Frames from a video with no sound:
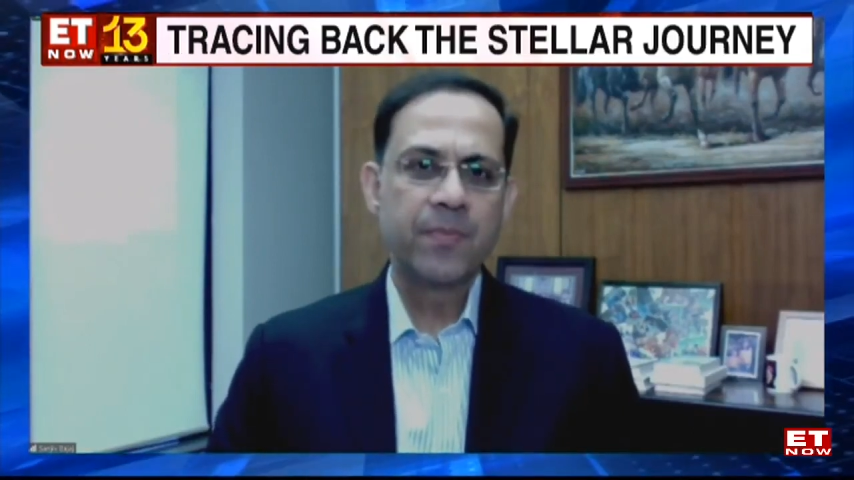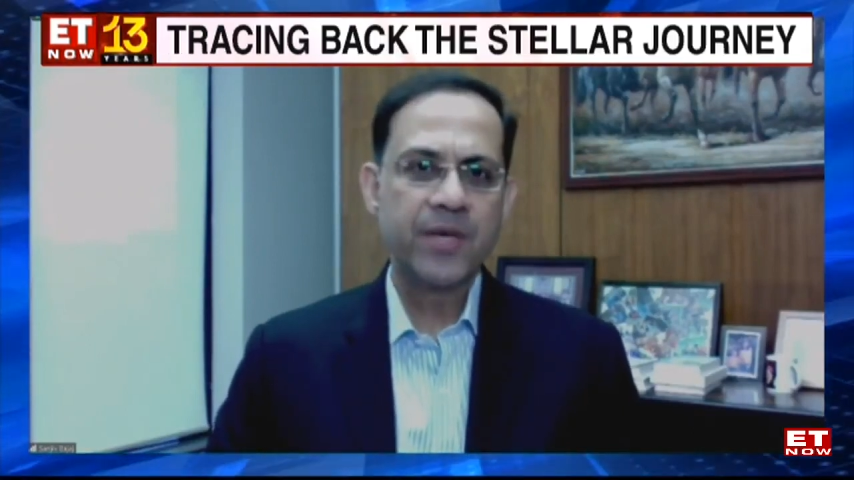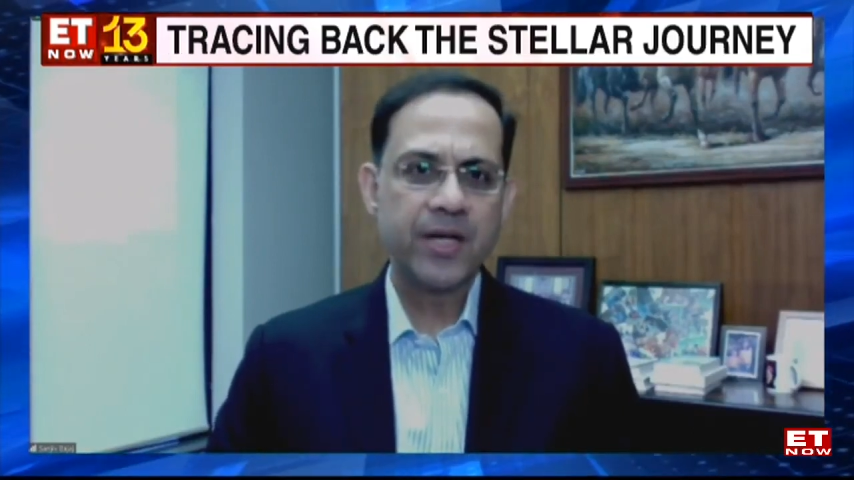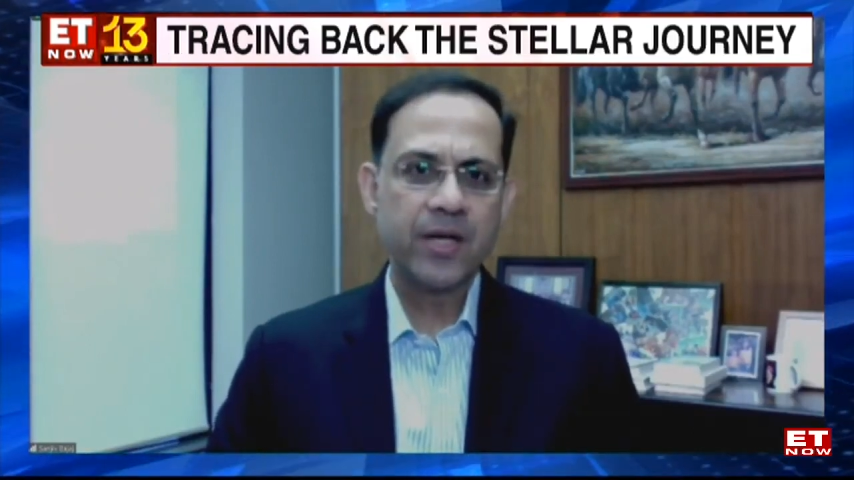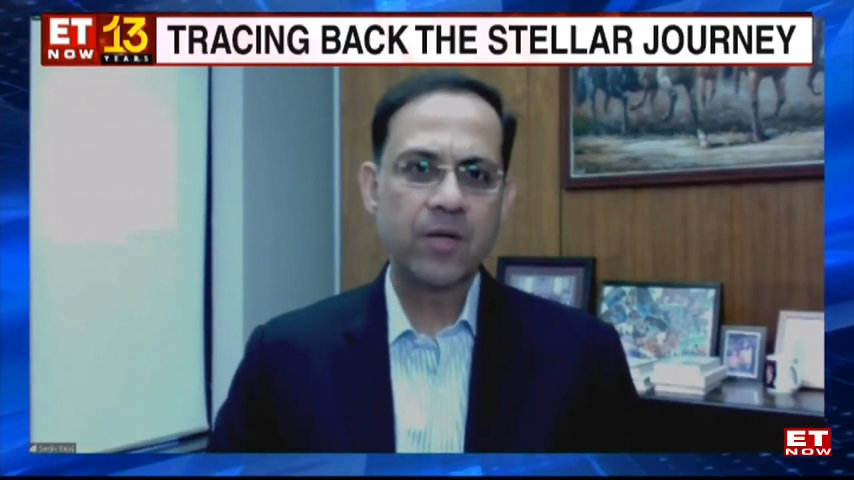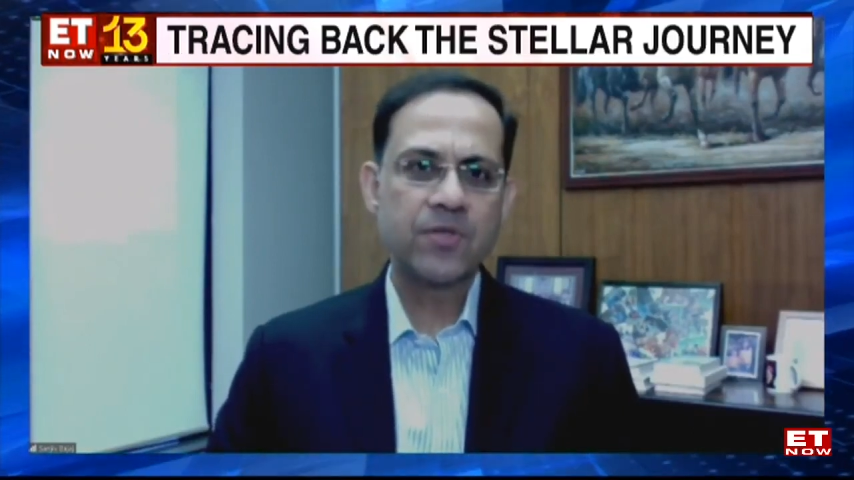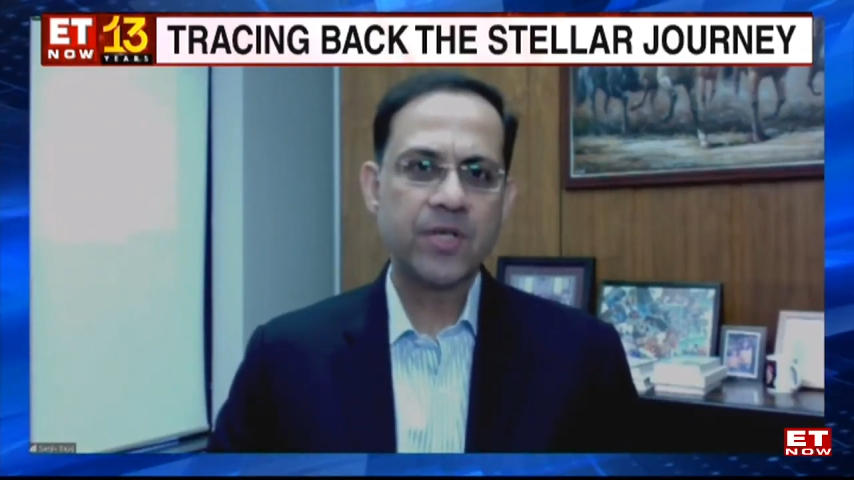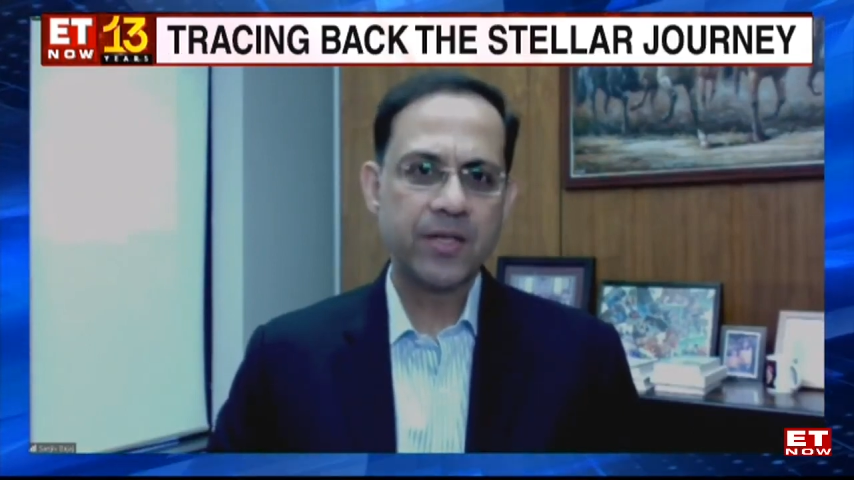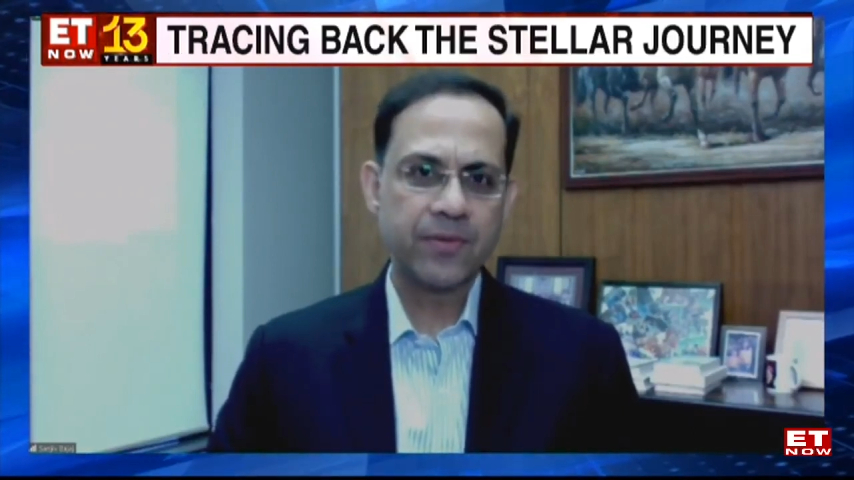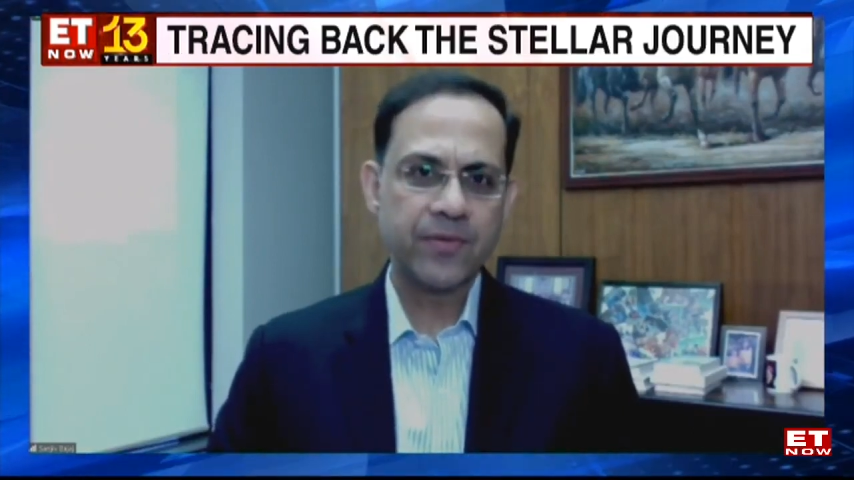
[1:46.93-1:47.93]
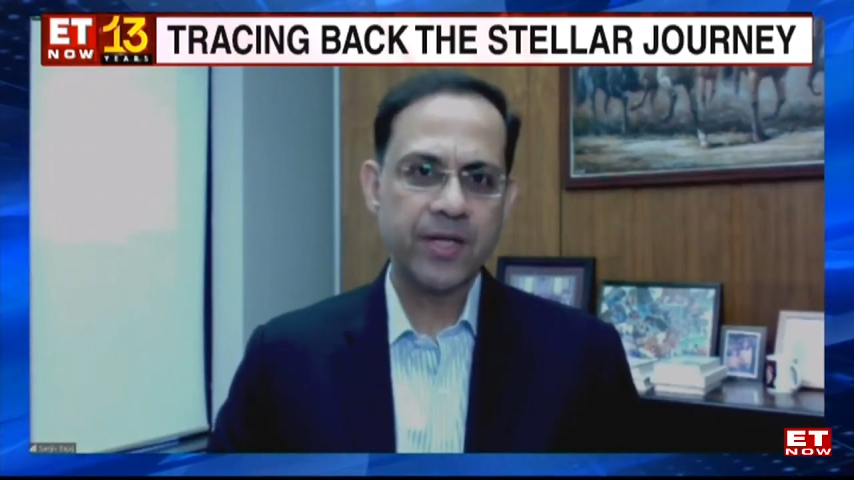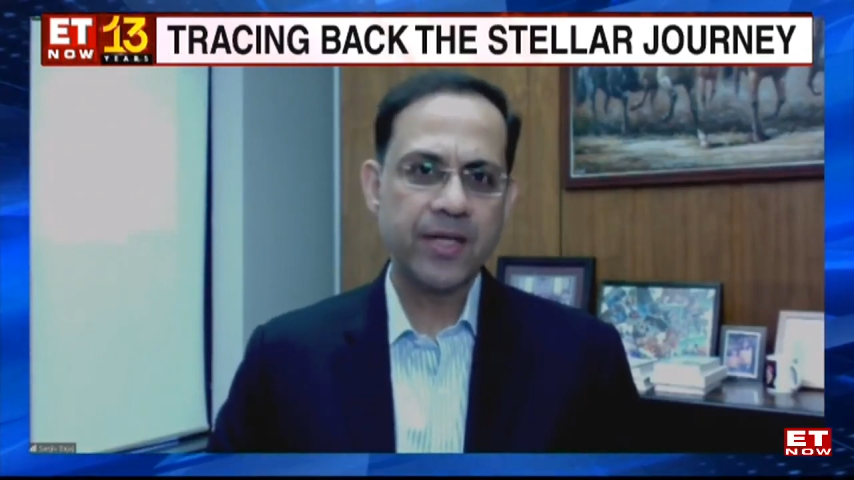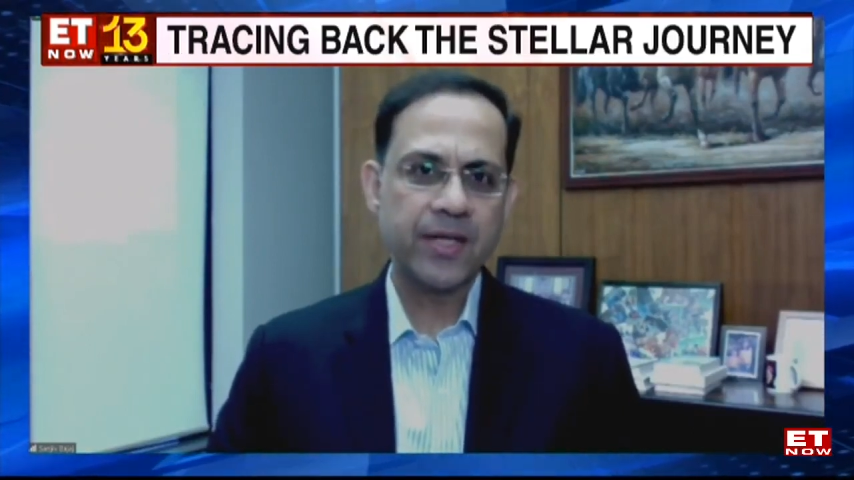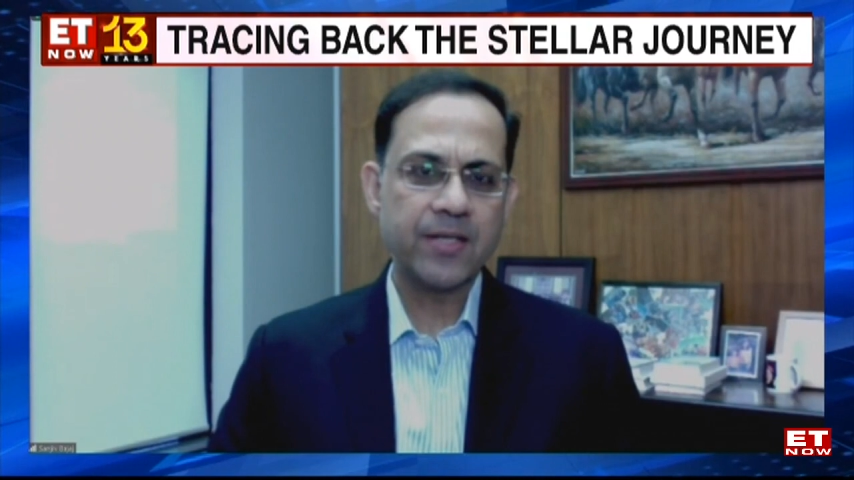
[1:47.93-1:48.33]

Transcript: period of significant